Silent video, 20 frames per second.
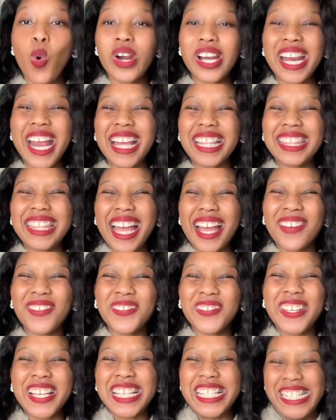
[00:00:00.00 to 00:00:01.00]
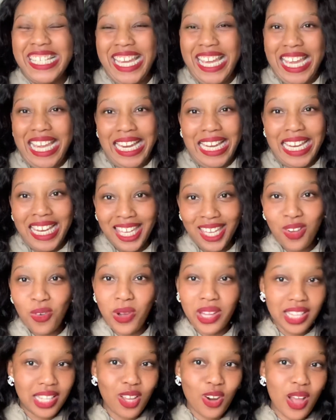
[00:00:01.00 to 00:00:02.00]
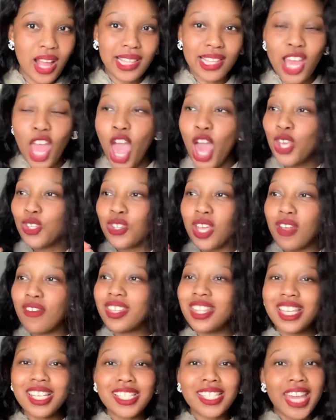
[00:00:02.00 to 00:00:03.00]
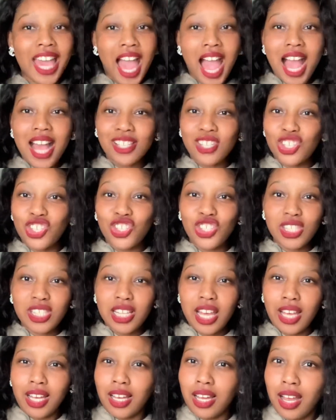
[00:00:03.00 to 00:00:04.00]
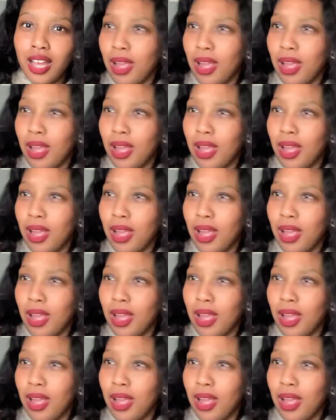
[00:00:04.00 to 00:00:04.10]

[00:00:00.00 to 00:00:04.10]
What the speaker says: everything she has is just like,